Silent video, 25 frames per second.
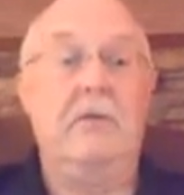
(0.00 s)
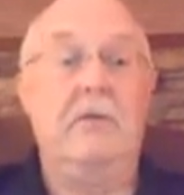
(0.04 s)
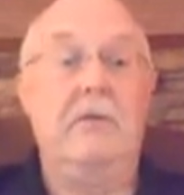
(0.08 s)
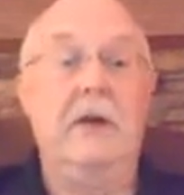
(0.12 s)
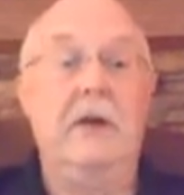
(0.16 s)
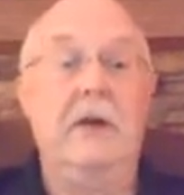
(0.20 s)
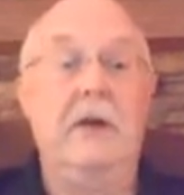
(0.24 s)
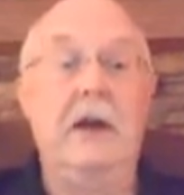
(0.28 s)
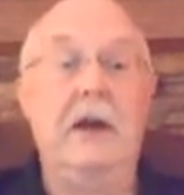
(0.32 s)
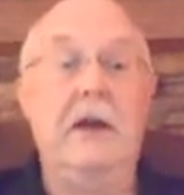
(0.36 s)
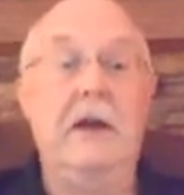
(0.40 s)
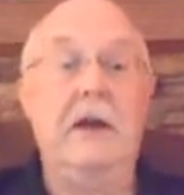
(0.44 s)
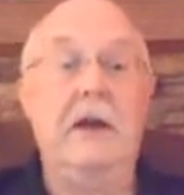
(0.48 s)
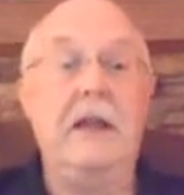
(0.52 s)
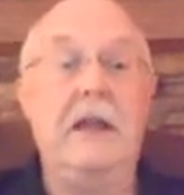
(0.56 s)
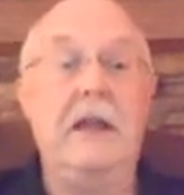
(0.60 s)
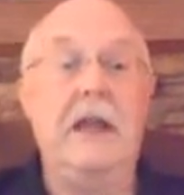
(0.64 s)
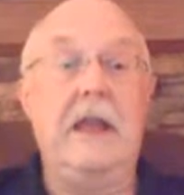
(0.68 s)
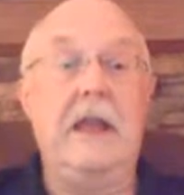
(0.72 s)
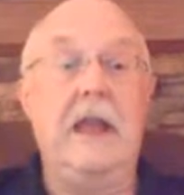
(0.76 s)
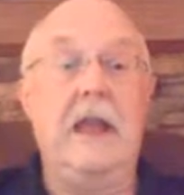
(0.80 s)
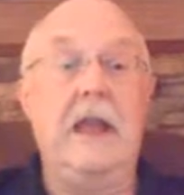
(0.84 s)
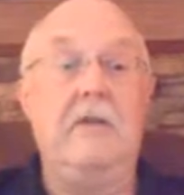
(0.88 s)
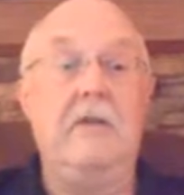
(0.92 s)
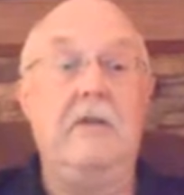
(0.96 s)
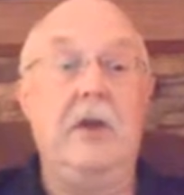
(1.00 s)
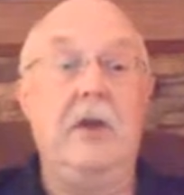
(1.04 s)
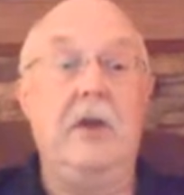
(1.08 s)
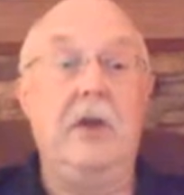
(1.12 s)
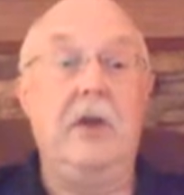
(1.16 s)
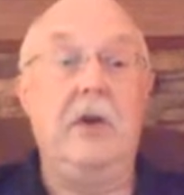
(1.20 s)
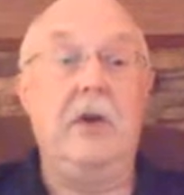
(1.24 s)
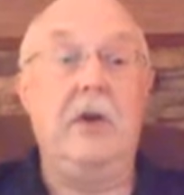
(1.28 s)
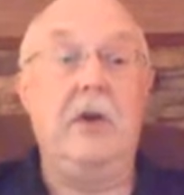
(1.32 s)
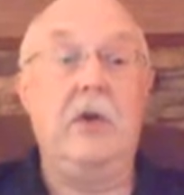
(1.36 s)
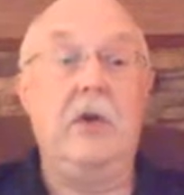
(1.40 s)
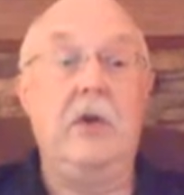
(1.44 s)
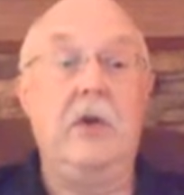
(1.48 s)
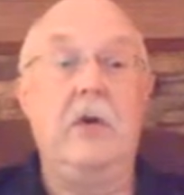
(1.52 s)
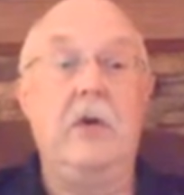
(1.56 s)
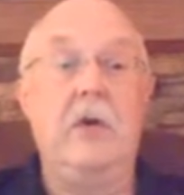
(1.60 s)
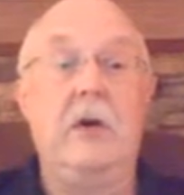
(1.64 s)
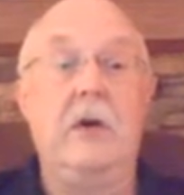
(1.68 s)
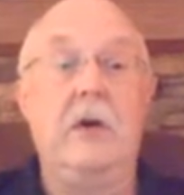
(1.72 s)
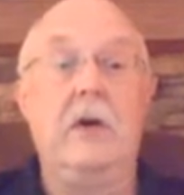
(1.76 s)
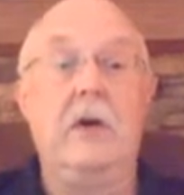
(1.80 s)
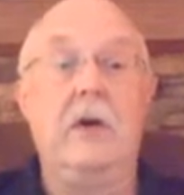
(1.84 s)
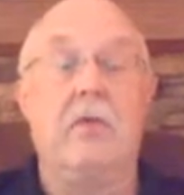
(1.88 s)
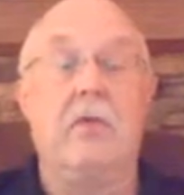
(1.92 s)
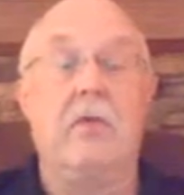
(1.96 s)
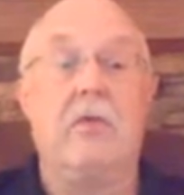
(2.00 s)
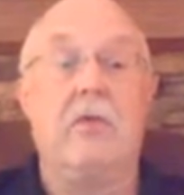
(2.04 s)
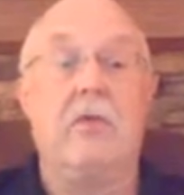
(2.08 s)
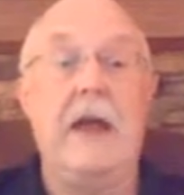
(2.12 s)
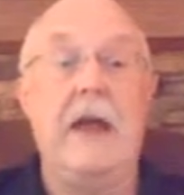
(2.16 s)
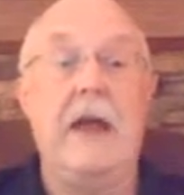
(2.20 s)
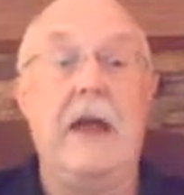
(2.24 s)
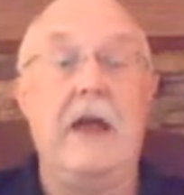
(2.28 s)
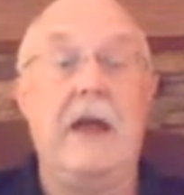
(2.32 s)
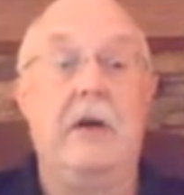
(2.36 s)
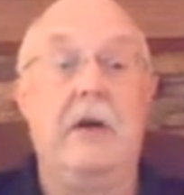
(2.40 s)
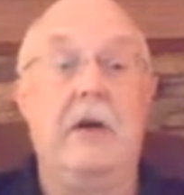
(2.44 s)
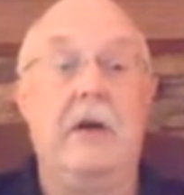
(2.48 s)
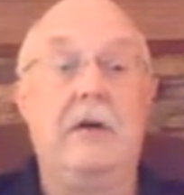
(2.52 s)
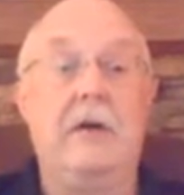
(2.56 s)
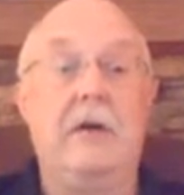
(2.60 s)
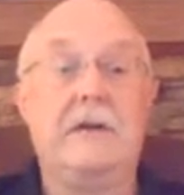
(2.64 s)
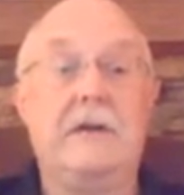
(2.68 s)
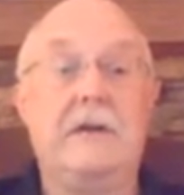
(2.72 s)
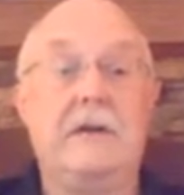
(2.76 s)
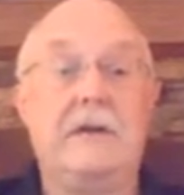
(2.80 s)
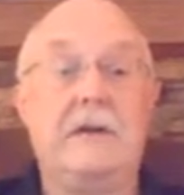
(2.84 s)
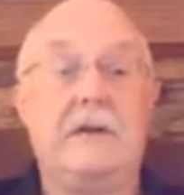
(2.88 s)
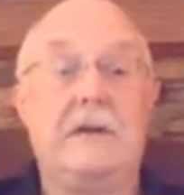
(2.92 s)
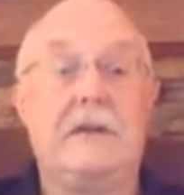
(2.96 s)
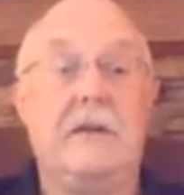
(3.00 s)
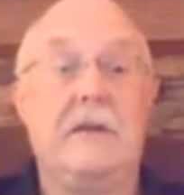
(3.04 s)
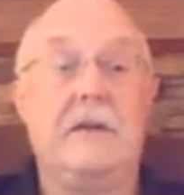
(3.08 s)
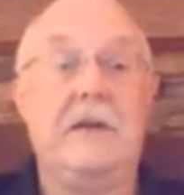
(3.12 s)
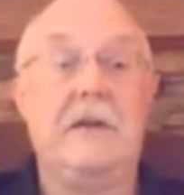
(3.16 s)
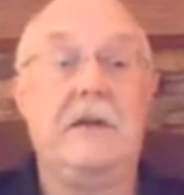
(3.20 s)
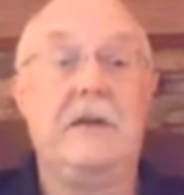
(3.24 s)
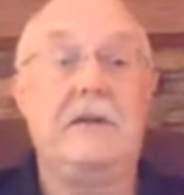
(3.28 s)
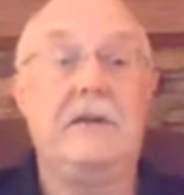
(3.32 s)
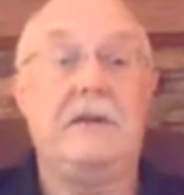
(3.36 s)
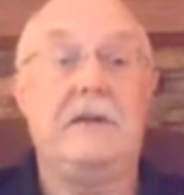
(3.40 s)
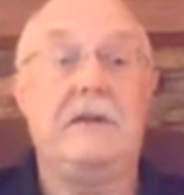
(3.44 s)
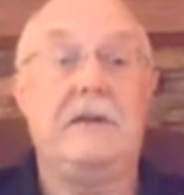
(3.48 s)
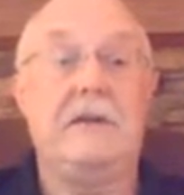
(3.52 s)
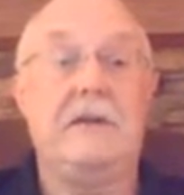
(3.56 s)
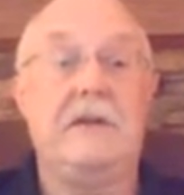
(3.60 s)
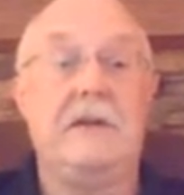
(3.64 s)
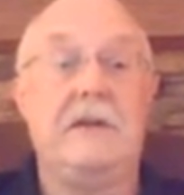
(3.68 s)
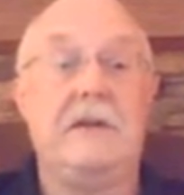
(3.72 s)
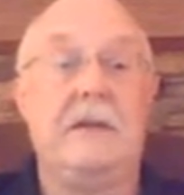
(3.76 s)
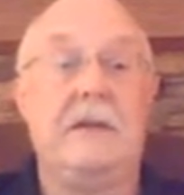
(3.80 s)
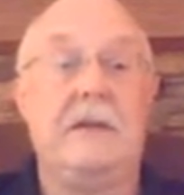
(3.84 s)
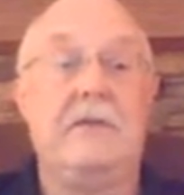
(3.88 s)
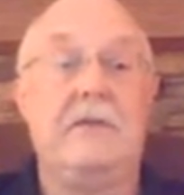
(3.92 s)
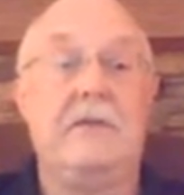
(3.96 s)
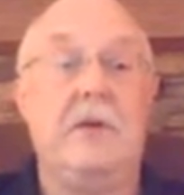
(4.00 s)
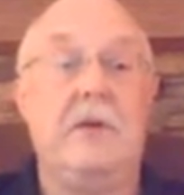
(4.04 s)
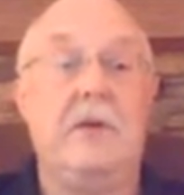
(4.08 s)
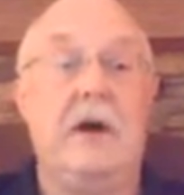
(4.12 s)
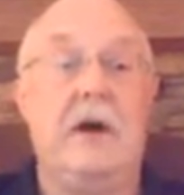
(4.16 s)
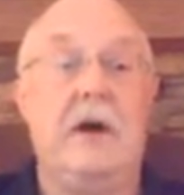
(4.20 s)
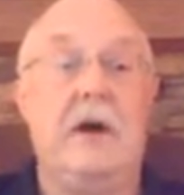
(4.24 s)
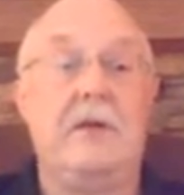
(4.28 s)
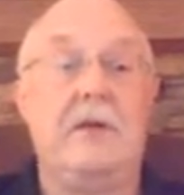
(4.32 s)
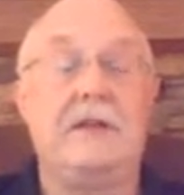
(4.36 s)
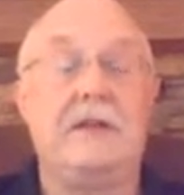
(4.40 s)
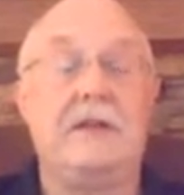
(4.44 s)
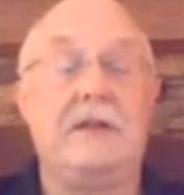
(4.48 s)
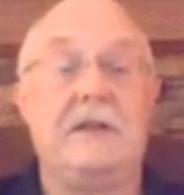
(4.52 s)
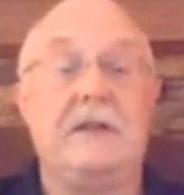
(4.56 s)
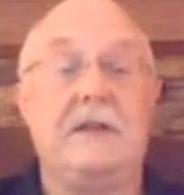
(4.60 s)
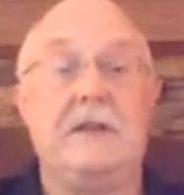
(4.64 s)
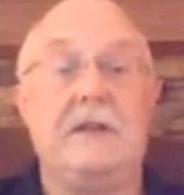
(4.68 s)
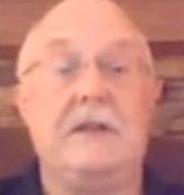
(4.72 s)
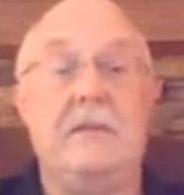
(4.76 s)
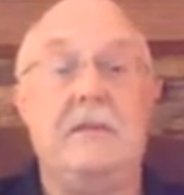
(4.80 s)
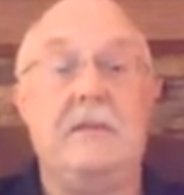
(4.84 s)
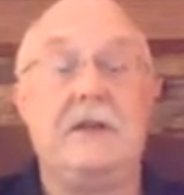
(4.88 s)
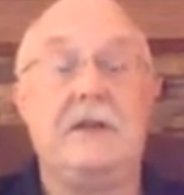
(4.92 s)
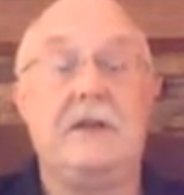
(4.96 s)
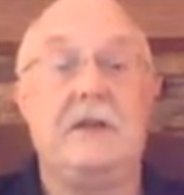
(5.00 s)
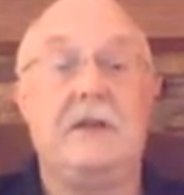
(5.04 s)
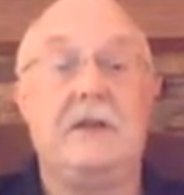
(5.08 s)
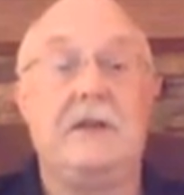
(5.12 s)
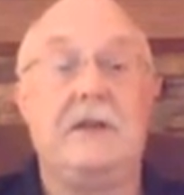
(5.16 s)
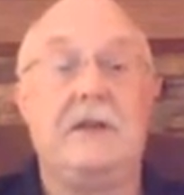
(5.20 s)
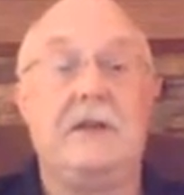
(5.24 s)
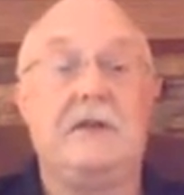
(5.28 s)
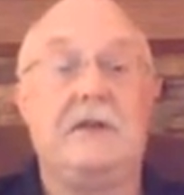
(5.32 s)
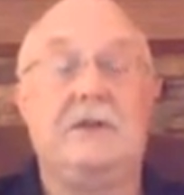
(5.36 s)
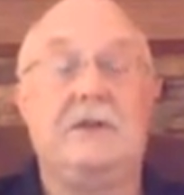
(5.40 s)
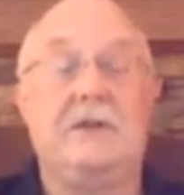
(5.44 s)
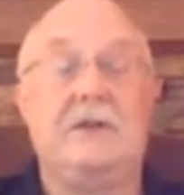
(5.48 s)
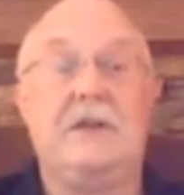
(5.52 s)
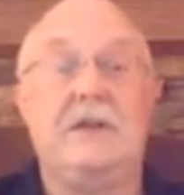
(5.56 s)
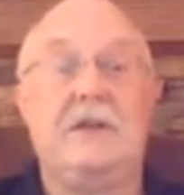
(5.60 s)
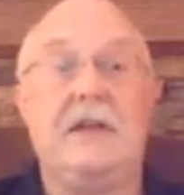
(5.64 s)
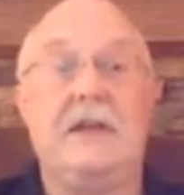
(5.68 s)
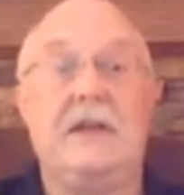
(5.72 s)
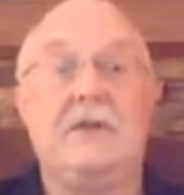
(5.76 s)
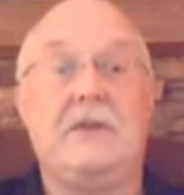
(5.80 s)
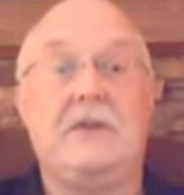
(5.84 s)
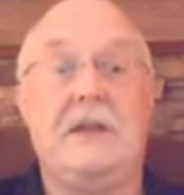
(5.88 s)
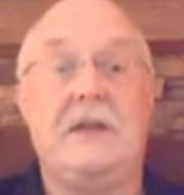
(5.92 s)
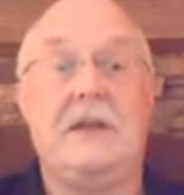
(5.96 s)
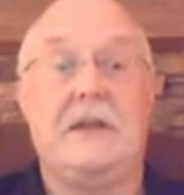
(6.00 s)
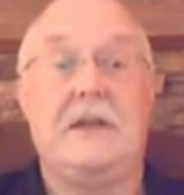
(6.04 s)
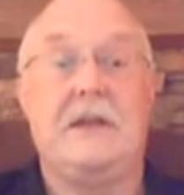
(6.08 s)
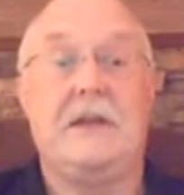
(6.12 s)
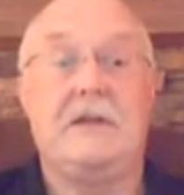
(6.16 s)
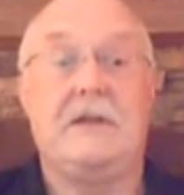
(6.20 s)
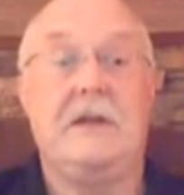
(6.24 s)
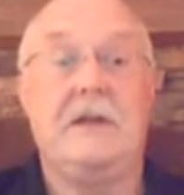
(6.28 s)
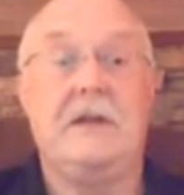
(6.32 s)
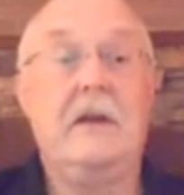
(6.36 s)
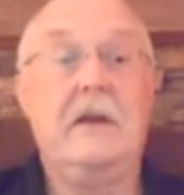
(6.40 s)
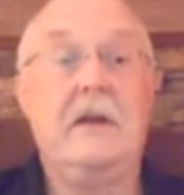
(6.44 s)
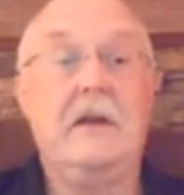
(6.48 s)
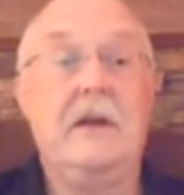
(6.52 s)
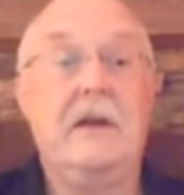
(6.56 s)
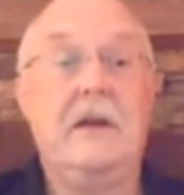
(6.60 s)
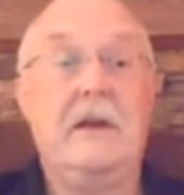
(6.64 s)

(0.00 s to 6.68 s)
really gave you greater, some instances up to 160 minutes on the steel sizes we tested,